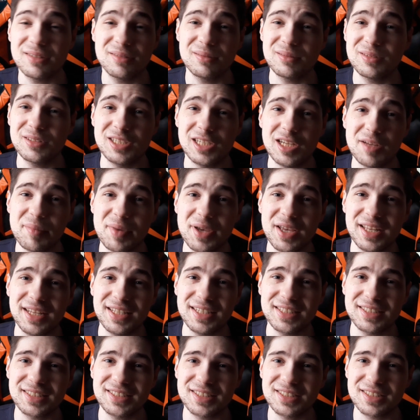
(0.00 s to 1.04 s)

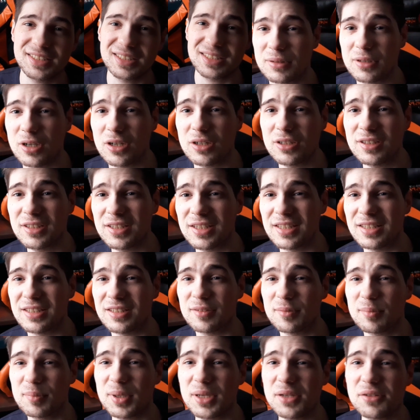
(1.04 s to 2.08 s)
cinematics.
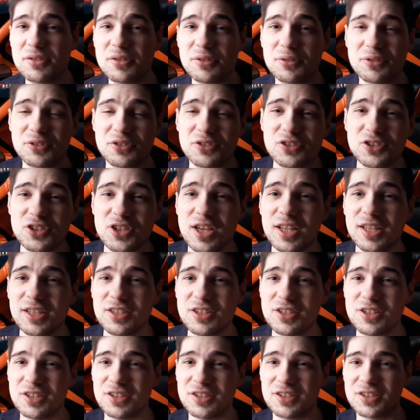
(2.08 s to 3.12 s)
Content, puzzles,
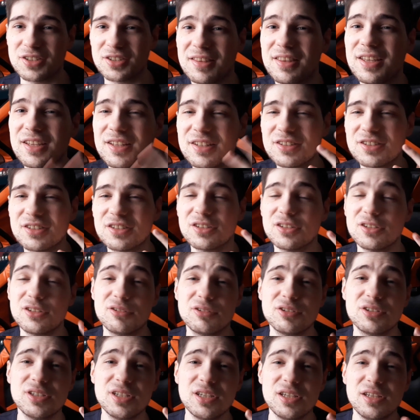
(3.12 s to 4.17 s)
challenges, things to
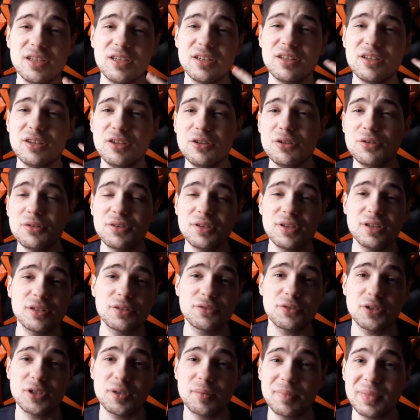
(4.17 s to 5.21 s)
see, new things
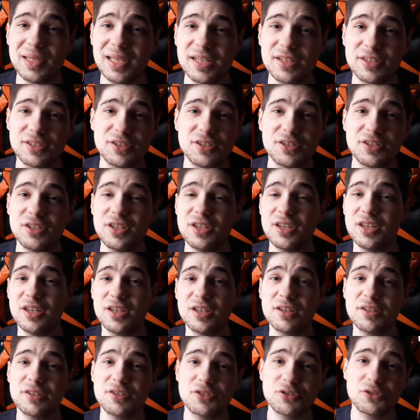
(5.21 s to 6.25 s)
for the players to see,
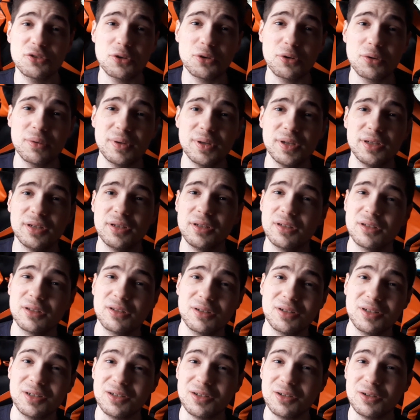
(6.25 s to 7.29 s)
story,
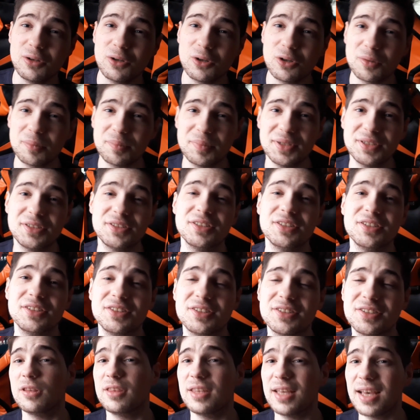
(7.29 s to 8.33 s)
lore
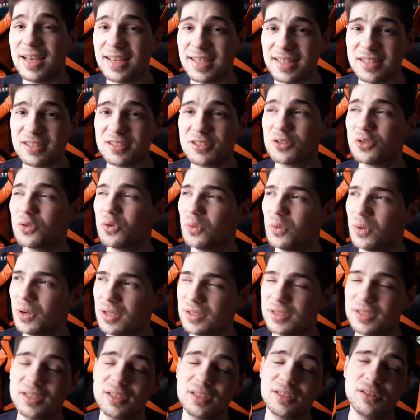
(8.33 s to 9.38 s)
pieces. That is
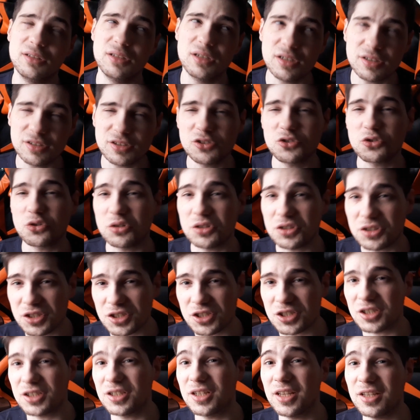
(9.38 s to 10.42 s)
what does
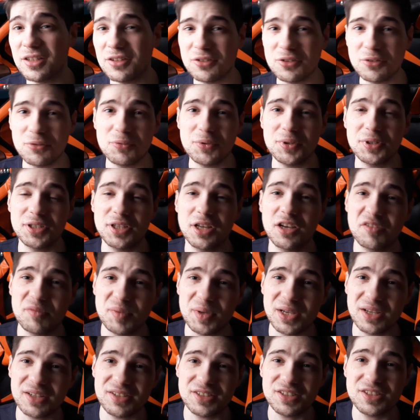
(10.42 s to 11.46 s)
transition into real life
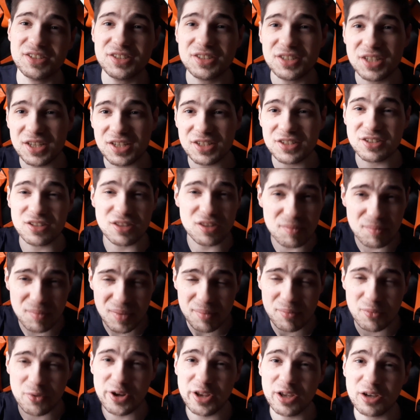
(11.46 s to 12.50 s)
because it stays in the
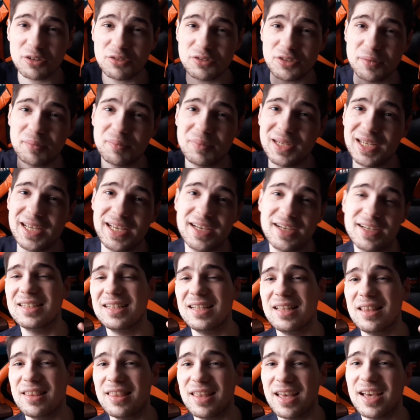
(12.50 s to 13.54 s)
memory of the player.
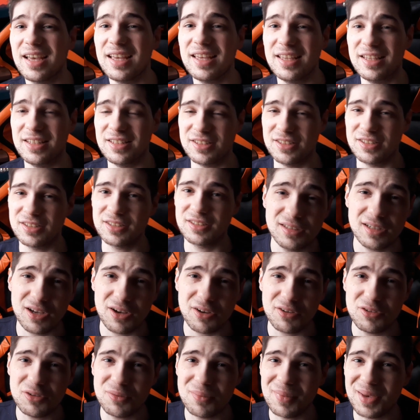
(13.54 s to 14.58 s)
And that is how
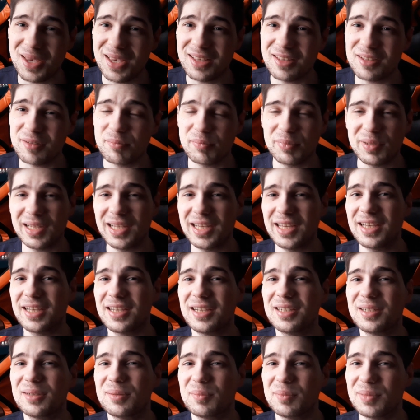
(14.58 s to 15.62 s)
you make the
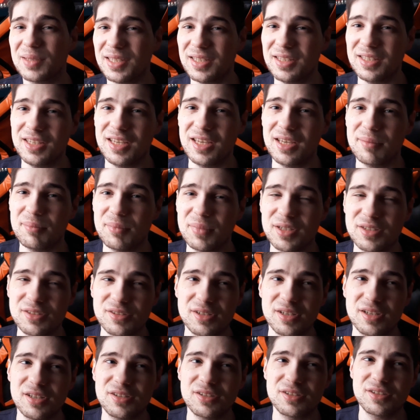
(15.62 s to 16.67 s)
player play the game because,
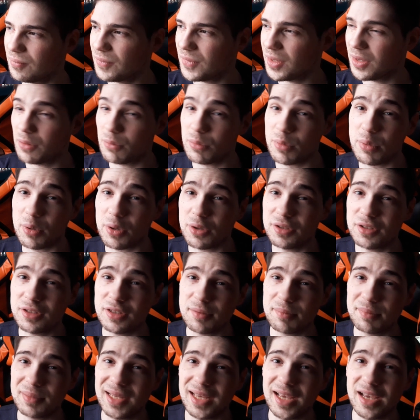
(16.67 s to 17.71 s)
because rewarding
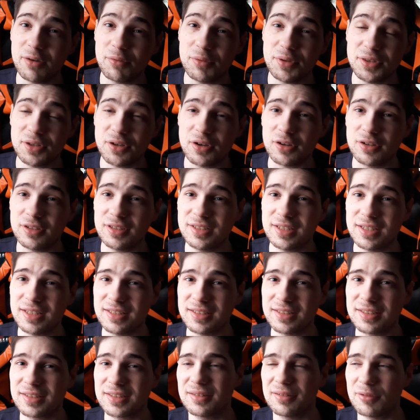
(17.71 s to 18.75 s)
the player with
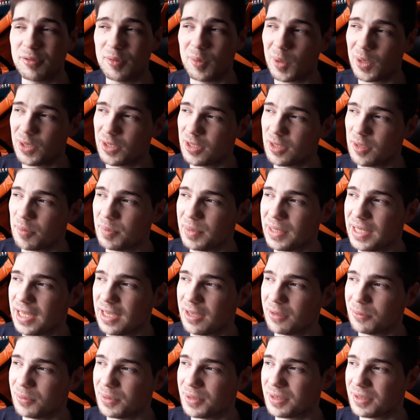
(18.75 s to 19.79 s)
content, rewarding the
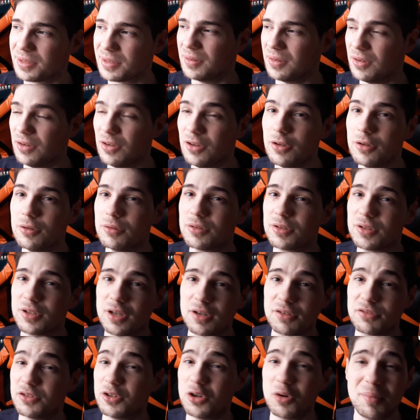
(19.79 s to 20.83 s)
player with new
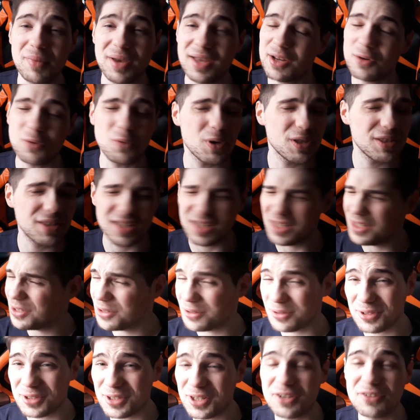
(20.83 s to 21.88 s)
stuff, no matter what that new
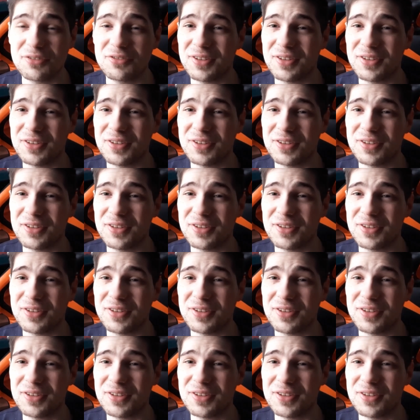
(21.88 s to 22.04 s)
stuff